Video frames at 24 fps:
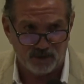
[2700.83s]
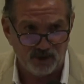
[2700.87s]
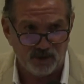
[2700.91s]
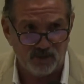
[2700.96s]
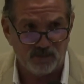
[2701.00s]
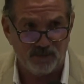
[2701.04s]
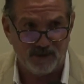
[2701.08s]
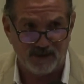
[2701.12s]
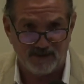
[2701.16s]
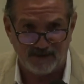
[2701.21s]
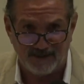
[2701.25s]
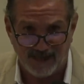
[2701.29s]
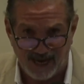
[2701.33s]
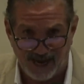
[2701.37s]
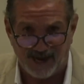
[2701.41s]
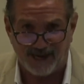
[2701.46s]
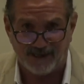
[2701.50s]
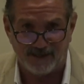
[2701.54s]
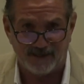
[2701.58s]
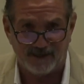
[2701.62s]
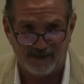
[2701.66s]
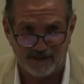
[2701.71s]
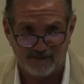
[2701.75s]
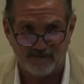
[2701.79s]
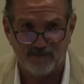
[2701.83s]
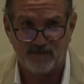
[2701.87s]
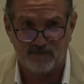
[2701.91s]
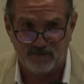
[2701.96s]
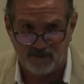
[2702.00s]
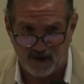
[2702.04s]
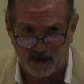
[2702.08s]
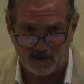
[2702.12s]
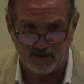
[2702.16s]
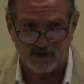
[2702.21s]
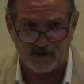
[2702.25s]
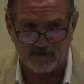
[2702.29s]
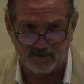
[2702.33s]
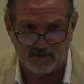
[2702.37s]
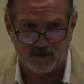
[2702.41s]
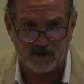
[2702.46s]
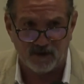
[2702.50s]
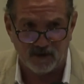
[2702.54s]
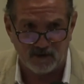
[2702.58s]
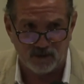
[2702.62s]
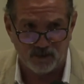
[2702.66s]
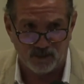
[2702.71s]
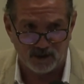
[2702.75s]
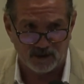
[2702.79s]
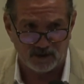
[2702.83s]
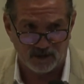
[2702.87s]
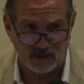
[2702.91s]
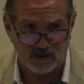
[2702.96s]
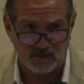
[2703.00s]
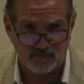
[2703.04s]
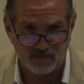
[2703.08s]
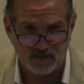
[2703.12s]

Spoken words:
you'd be dead very, very quickly.